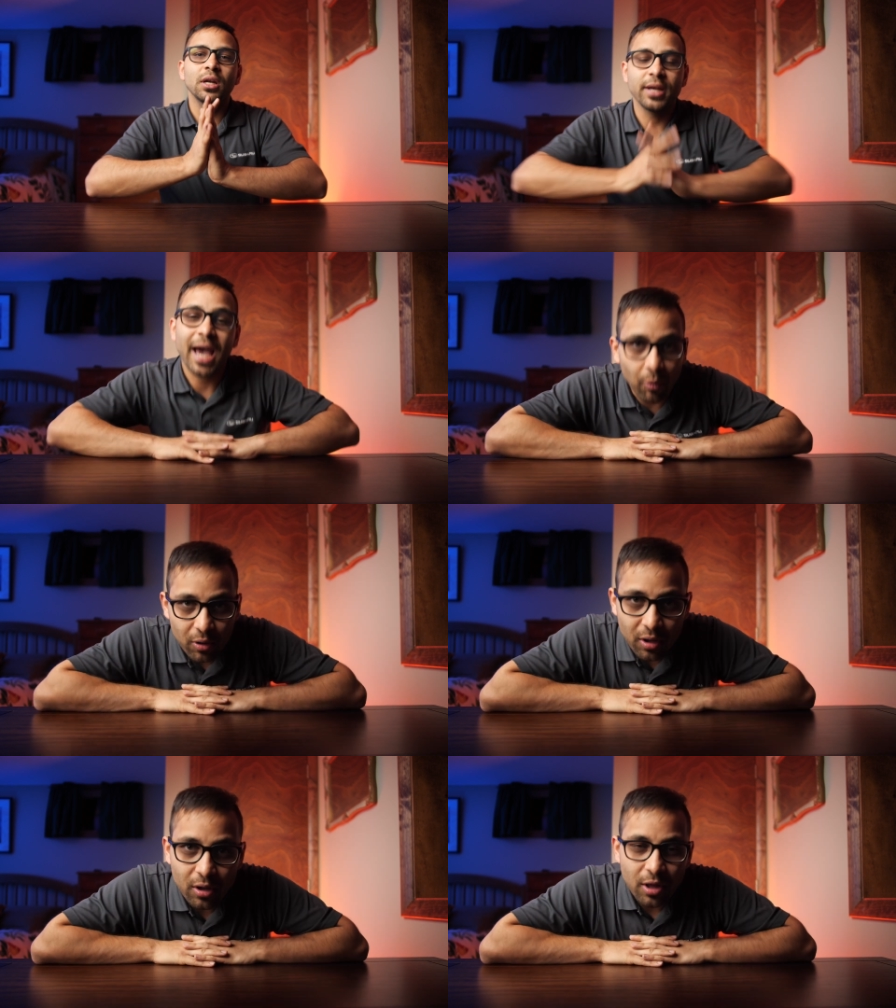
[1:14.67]
Now,
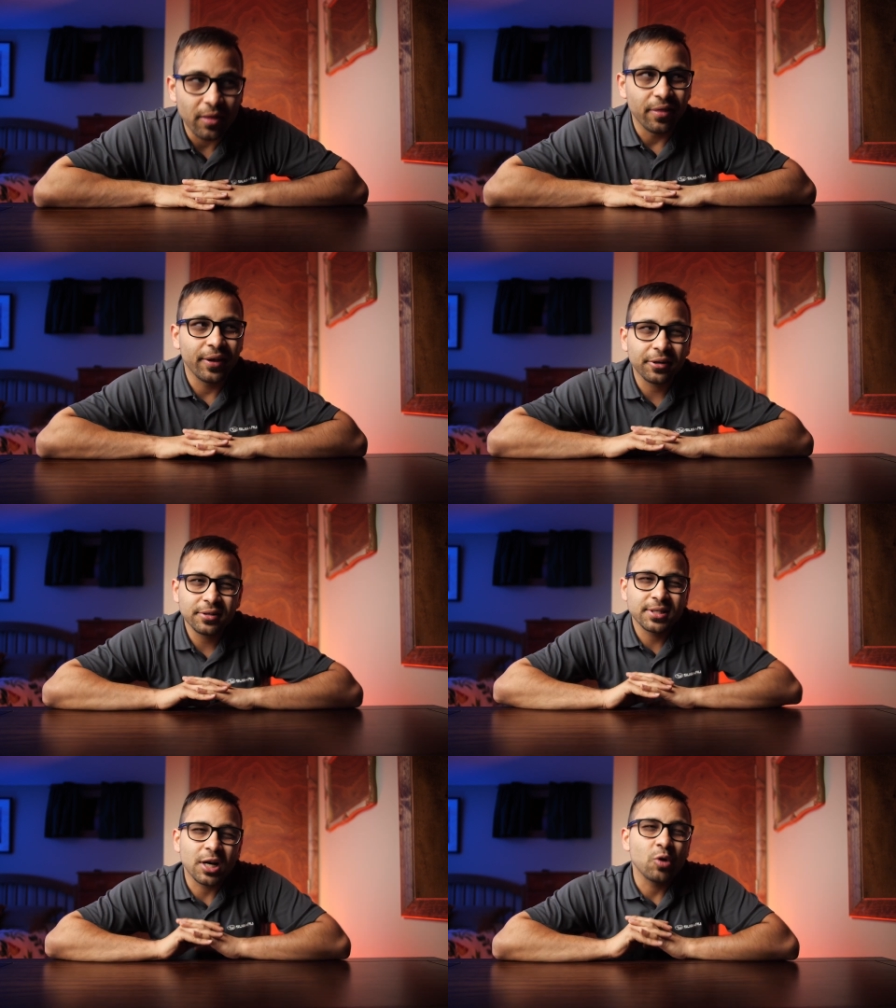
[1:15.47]
there
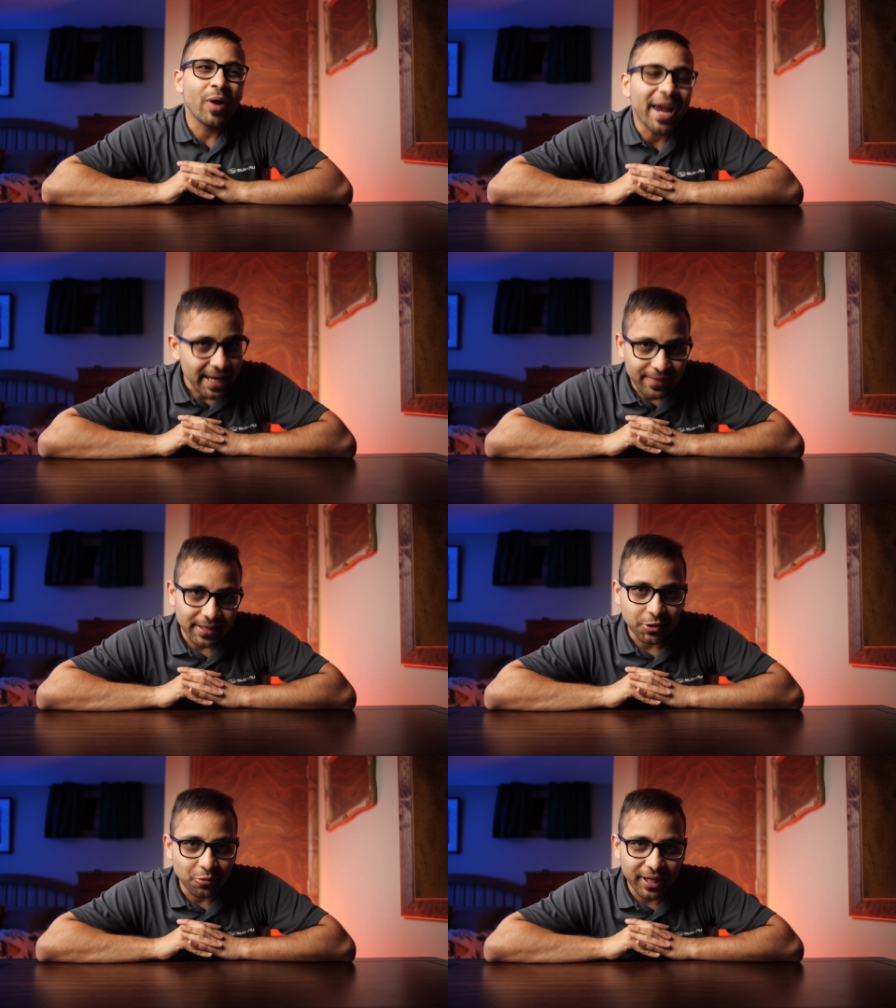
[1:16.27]
is a way
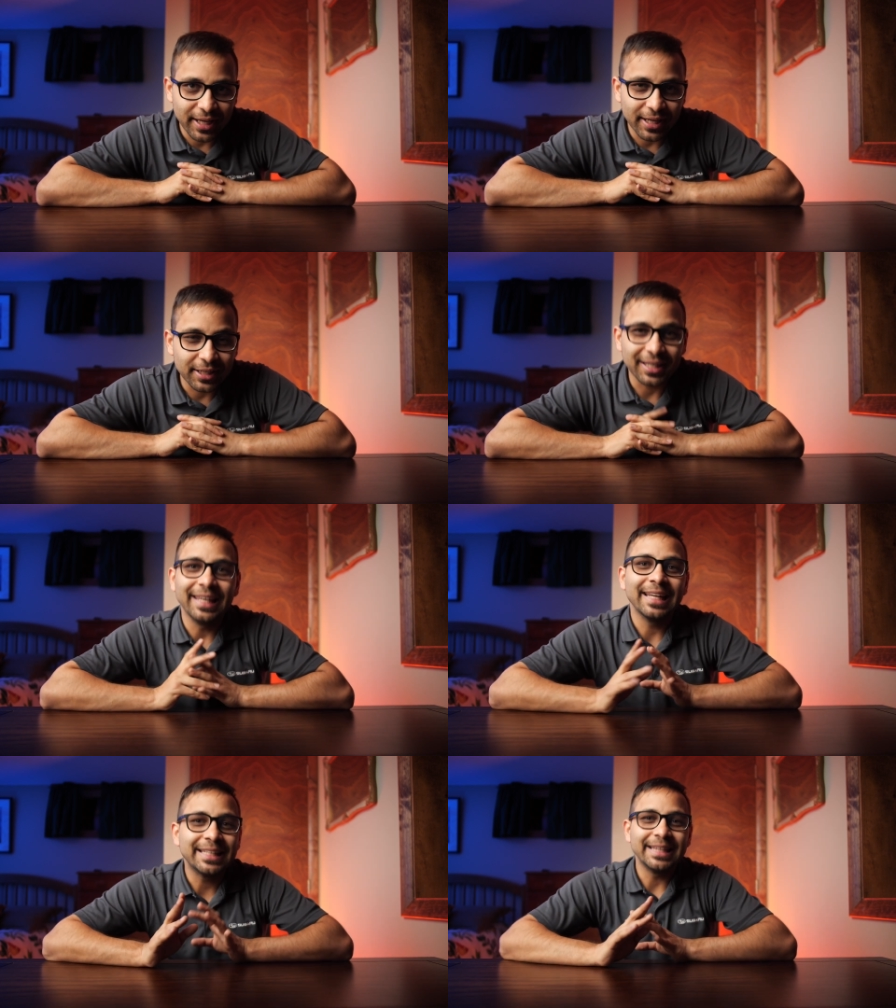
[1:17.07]
that you can
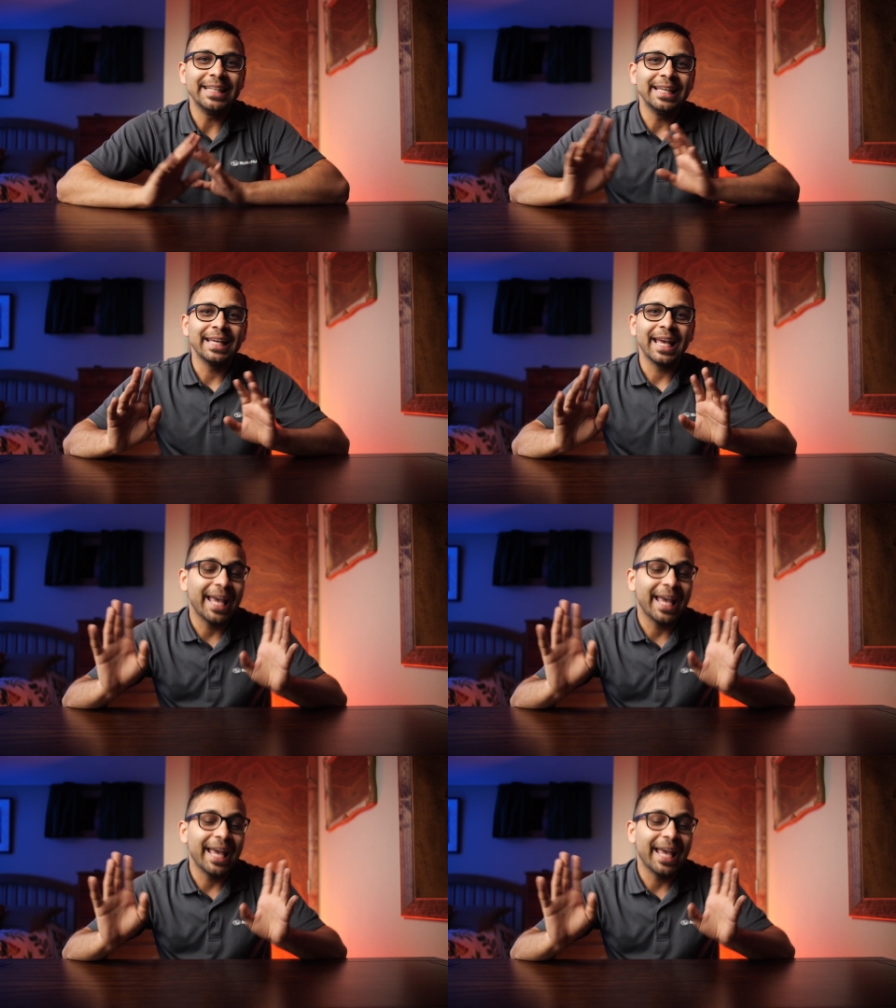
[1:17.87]
get the